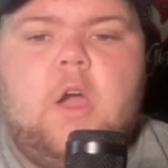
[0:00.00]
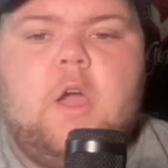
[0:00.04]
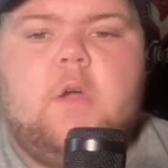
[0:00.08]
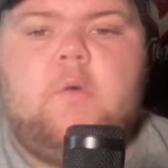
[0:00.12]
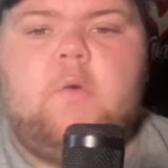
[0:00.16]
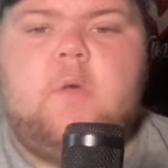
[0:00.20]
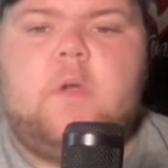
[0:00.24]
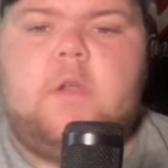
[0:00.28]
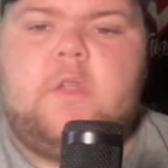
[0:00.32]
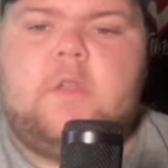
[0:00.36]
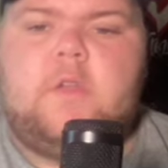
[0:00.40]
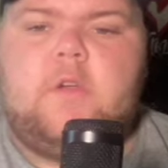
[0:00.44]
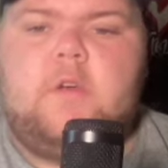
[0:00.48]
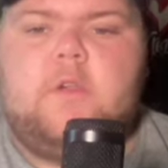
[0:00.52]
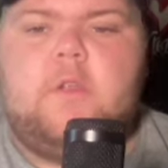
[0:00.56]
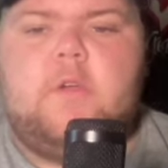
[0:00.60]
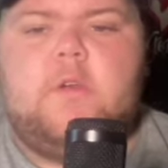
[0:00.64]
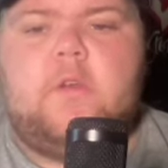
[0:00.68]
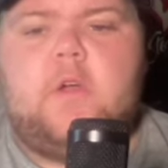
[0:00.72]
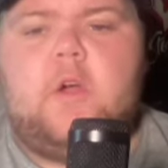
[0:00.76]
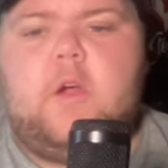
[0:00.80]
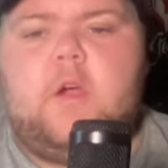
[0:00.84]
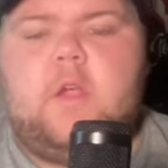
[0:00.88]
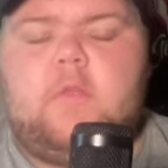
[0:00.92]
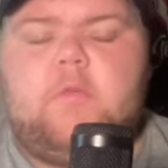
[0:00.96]
What is going on
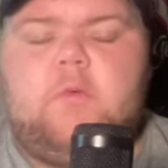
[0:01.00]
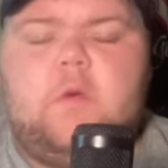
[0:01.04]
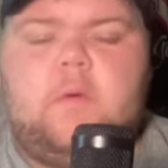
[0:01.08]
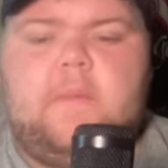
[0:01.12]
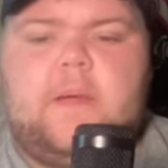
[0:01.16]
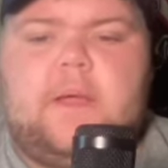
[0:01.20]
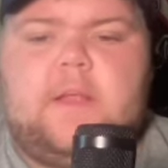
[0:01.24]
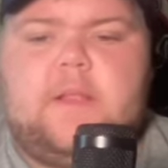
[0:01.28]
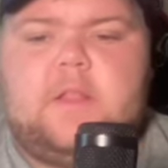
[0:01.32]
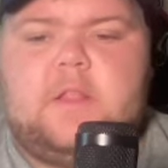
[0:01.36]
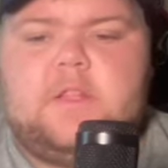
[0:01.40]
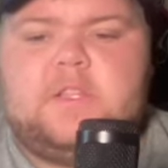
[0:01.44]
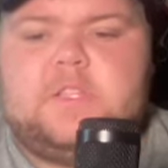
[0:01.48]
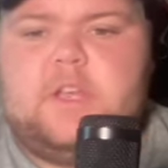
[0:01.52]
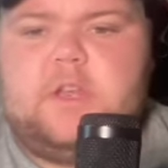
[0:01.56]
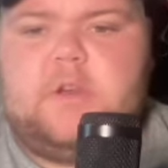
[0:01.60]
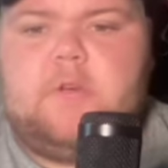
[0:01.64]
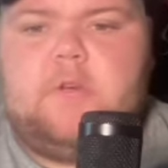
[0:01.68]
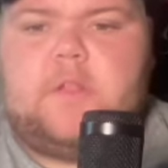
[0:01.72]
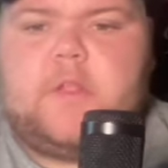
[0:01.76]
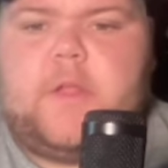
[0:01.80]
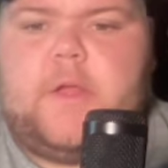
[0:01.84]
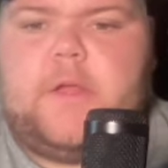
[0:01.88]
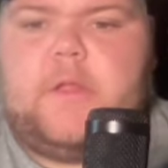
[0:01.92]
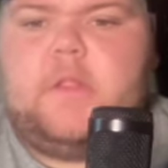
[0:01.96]
guys? Welcome back to the channel.
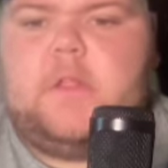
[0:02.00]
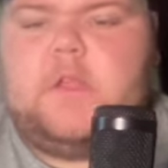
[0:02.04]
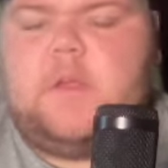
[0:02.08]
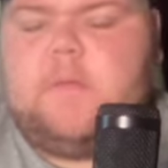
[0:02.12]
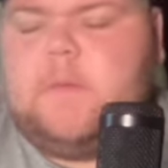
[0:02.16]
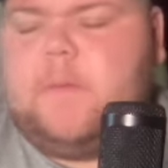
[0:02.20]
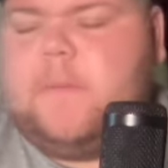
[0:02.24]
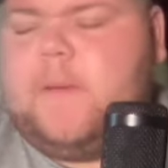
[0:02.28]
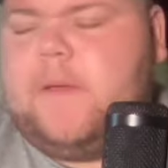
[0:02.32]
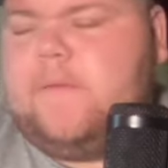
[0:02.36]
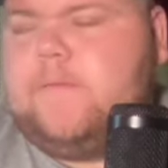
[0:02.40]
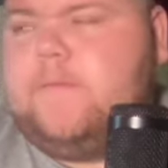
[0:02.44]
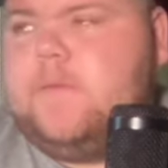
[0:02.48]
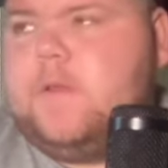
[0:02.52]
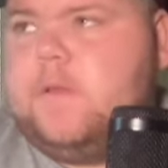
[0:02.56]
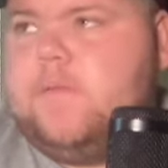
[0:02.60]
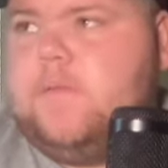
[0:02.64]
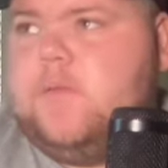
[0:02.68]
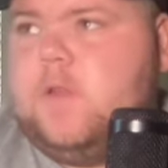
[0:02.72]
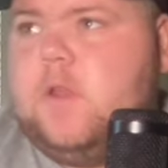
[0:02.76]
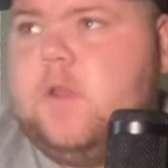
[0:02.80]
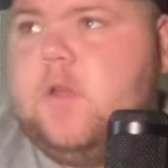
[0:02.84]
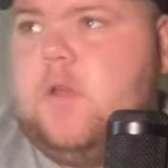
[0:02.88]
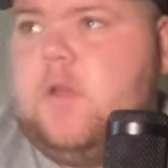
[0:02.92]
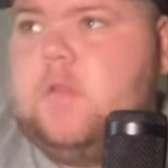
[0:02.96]
It's Haynesy coming back for another
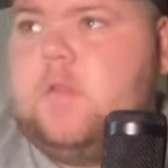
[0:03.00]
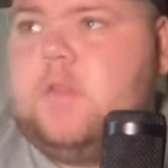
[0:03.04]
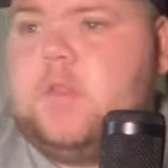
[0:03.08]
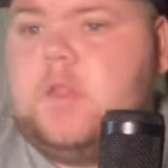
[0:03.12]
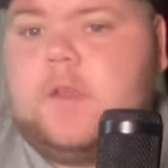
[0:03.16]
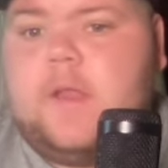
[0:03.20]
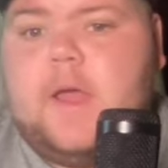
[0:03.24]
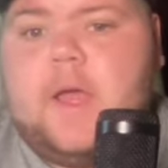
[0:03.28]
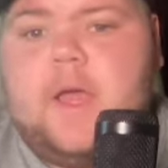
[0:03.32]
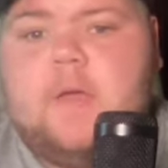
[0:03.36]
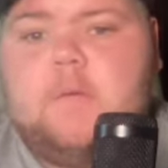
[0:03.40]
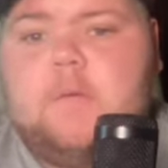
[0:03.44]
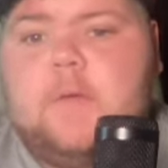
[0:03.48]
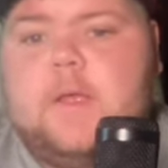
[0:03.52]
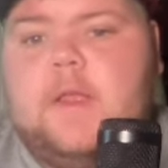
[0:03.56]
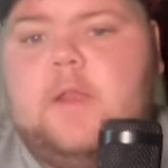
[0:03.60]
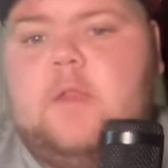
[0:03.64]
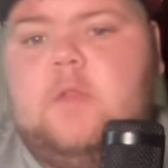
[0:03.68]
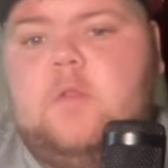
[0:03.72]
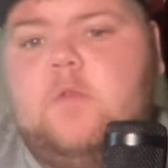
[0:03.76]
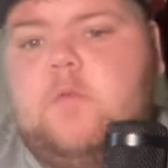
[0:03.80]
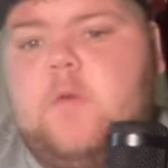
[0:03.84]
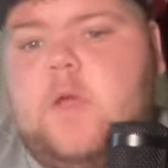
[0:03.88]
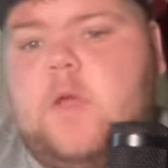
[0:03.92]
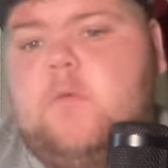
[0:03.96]
video and today we're here
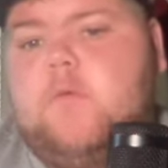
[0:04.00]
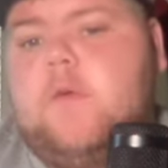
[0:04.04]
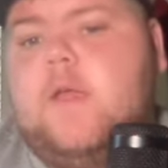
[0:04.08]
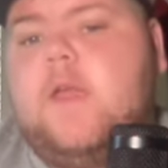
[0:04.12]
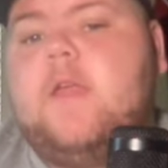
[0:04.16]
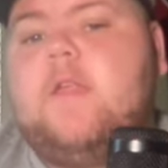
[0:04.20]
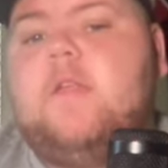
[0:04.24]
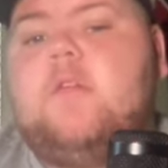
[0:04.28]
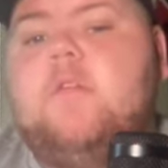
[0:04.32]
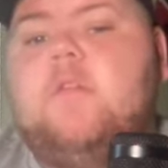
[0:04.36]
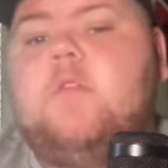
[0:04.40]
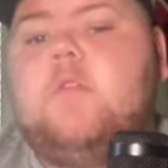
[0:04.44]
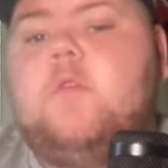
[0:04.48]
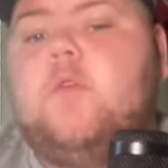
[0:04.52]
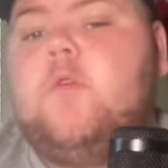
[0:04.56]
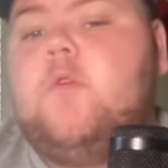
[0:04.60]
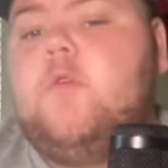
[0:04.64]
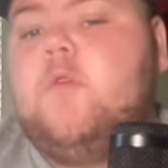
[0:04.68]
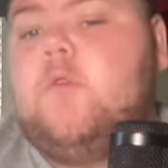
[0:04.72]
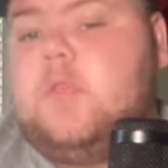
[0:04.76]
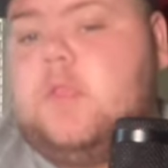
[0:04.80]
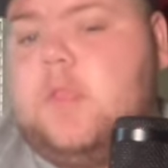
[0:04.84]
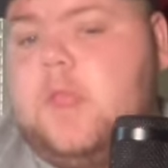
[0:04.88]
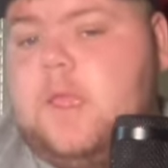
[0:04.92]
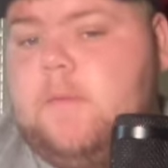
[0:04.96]
to do our round
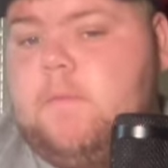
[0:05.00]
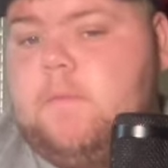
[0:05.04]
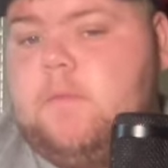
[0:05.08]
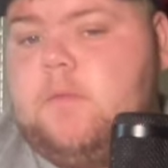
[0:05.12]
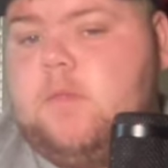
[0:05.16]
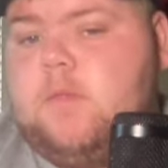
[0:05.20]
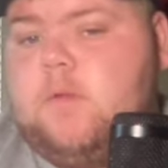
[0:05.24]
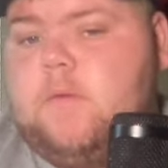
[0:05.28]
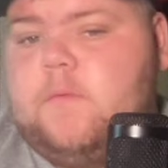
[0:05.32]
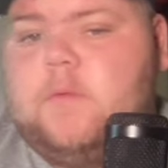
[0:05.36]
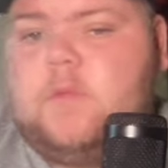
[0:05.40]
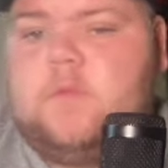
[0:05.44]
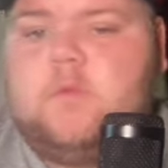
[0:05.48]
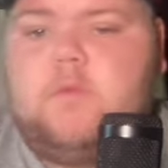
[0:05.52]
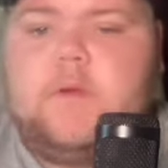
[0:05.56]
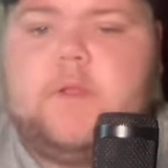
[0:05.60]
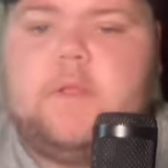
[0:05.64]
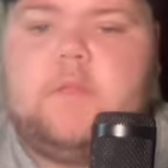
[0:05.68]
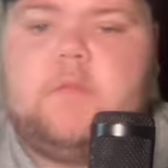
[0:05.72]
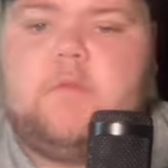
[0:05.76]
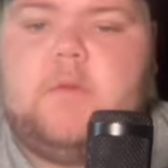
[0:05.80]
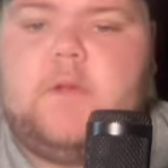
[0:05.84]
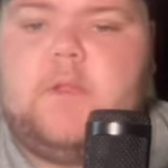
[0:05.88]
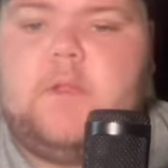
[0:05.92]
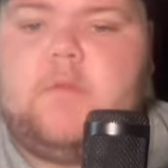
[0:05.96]
2 tips of the
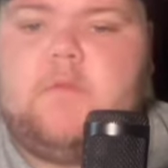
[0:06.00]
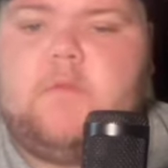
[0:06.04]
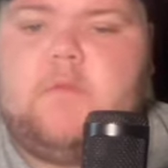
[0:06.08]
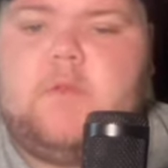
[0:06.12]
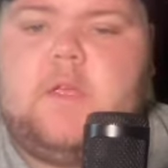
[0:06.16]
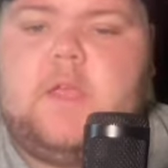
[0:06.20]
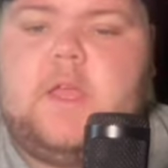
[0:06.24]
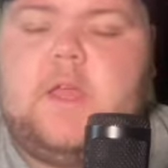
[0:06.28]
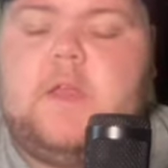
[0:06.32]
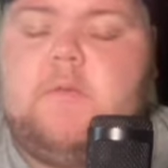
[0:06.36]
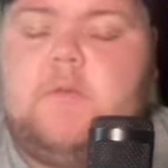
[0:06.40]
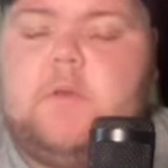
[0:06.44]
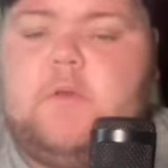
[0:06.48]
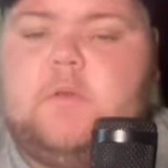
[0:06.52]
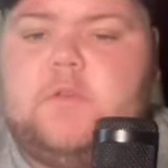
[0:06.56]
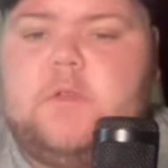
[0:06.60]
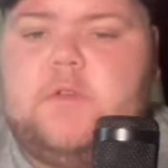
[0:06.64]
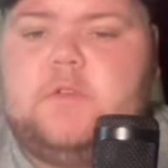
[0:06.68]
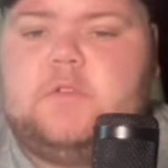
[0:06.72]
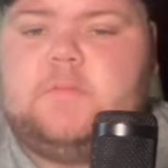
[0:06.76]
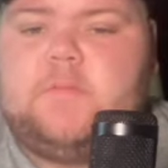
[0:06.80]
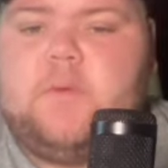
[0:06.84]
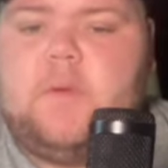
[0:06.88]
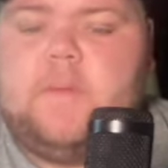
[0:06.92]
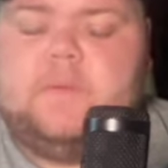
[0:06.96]
2023 NRL
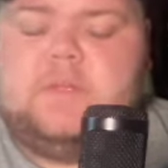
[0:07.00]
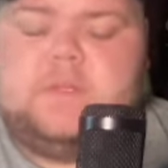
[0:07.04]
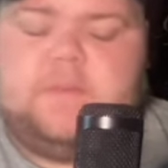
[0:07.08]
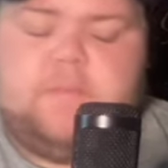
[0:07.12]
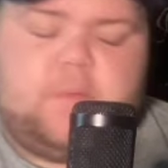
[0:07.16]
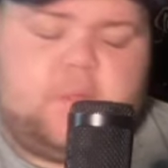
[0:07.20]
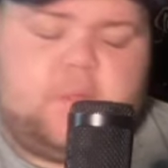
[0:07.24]
Telstra Premiership